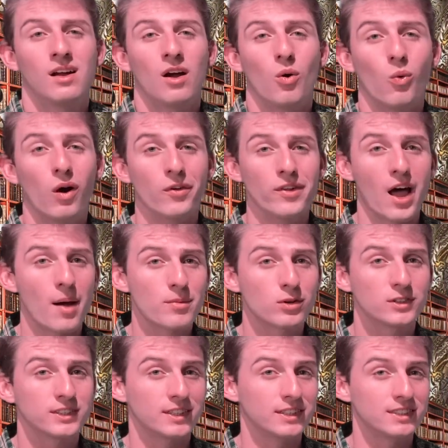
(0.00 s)
While nominal
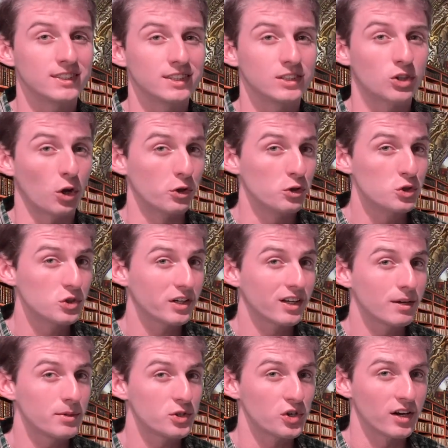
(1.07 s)
sentences are usually going
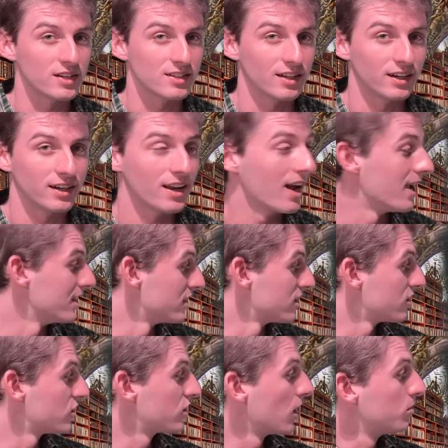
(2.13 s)
to be translated as
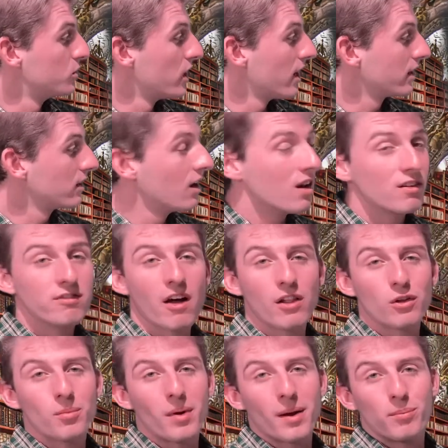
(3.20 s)
subject followed
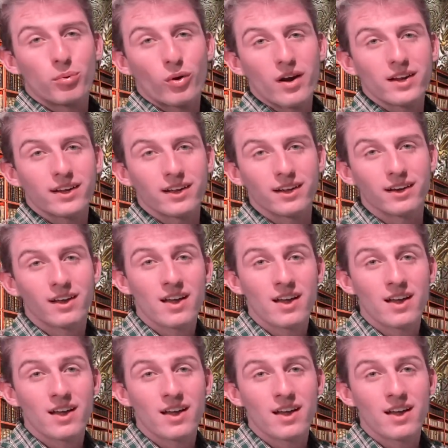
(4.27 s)
by predicate,